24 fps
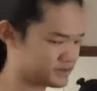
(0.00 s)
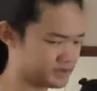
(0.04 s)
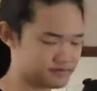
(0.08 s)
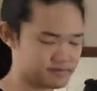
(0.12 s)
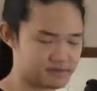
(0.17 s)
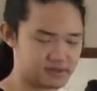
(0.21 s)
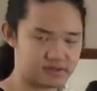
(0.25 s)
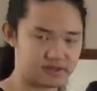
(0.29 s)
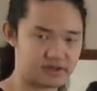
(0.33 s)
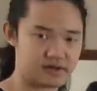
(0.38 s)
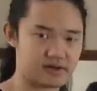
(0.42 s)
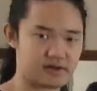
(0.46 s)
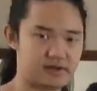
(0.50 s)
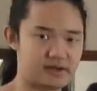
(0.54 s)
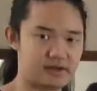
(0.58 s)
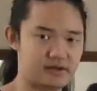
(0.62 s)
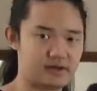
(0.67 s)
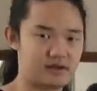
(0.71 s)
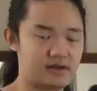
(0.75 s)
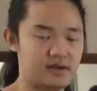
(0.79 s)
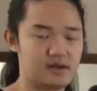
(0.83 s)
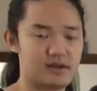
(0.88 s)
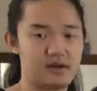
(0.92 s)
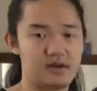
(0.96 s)
of the
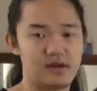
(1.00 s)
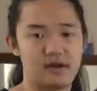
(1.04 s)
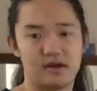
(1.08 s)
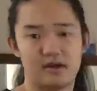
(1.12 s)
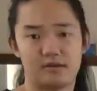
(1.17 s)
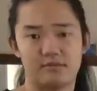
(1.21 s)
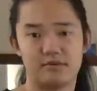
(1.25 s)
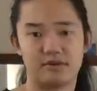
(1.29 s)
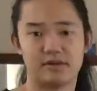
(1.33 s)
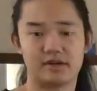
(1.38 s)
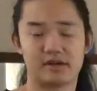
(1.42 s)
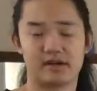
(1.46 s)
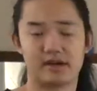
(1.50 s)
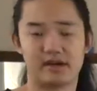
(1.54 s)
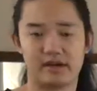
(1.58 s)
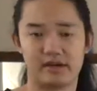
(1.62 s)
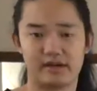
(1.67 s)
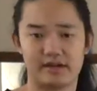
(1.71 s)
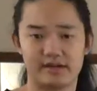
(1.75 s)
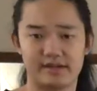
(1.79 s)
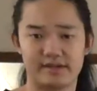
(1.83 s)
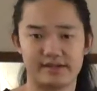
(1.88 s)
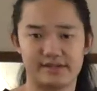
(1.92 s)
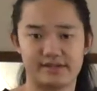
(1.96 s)
target?
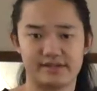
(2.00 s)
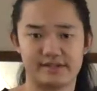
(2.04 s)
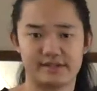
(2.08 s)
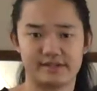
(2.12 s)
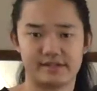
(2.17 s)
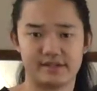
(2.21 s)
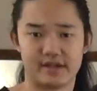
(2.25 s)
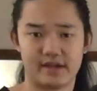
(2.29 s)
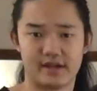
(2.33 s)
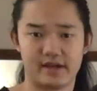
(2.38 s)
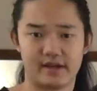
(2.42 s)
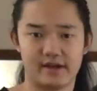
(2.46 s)
Because